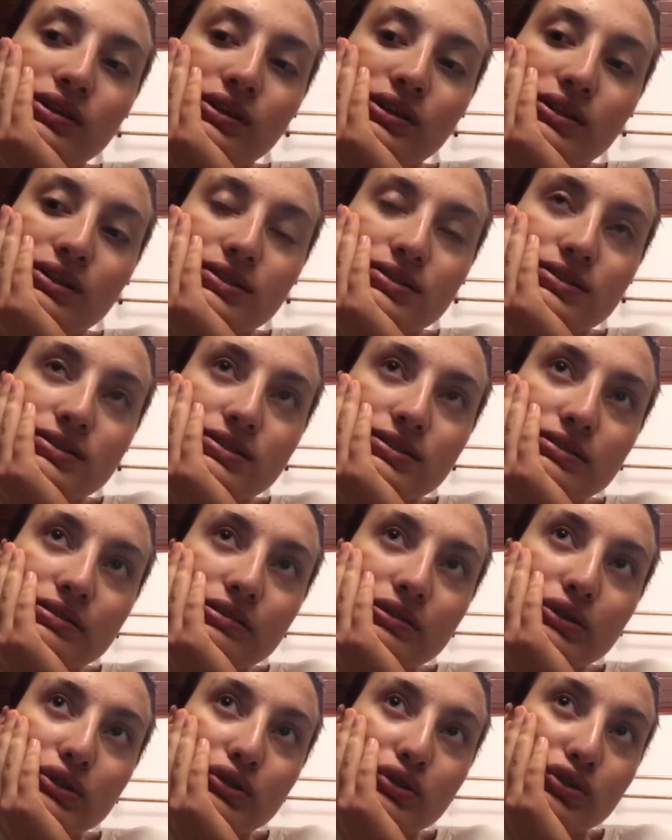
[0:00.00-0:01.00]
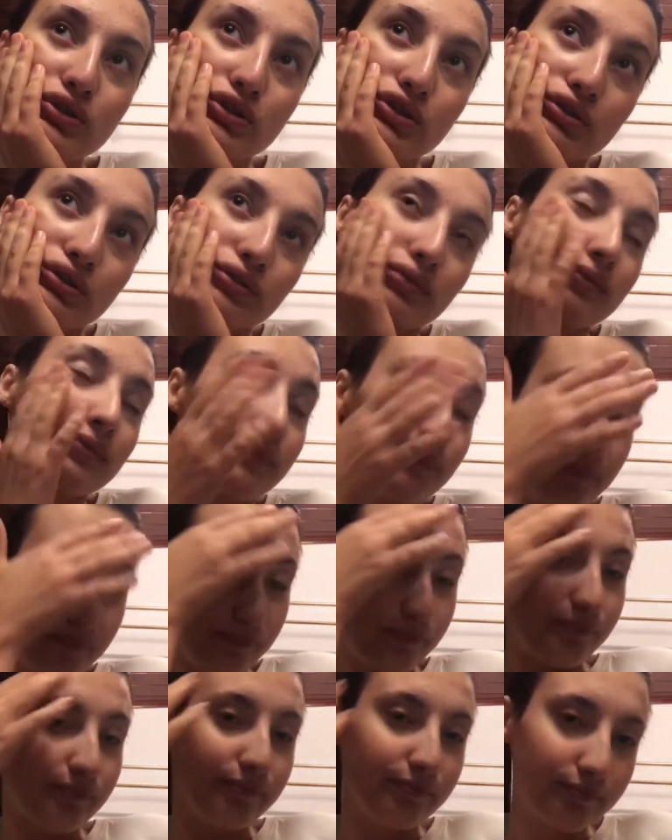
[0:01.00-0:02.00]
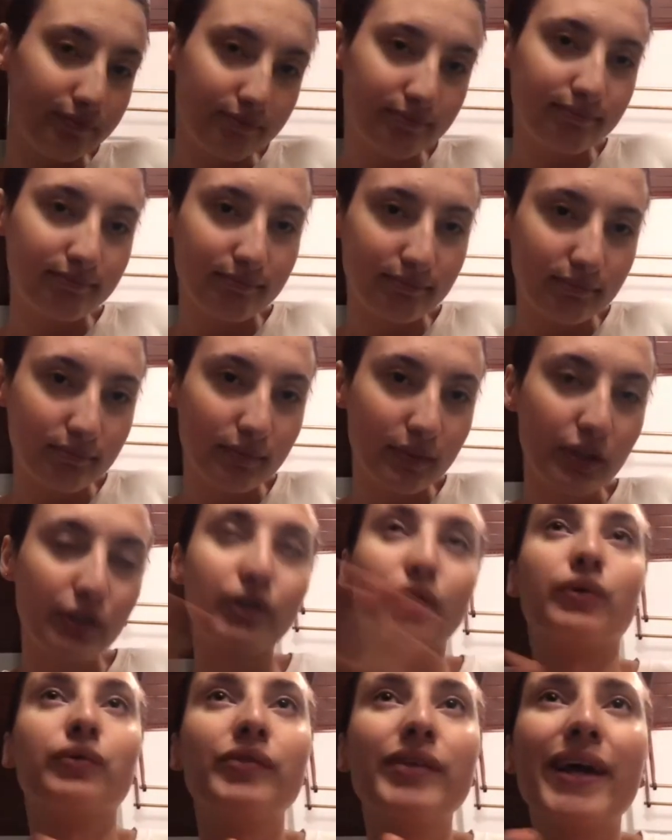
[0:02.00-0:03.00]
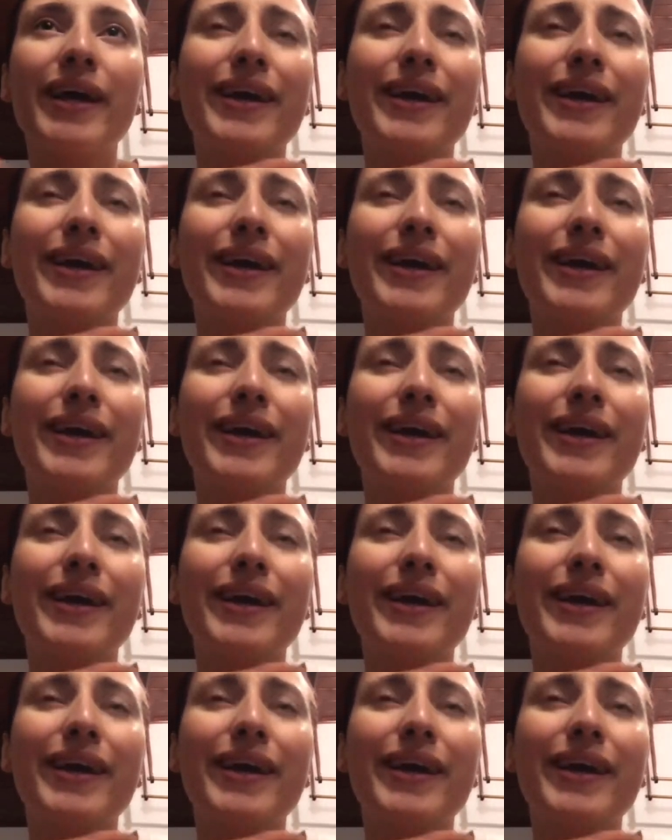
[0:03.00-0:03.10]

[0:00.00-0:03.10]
It's good to, you know,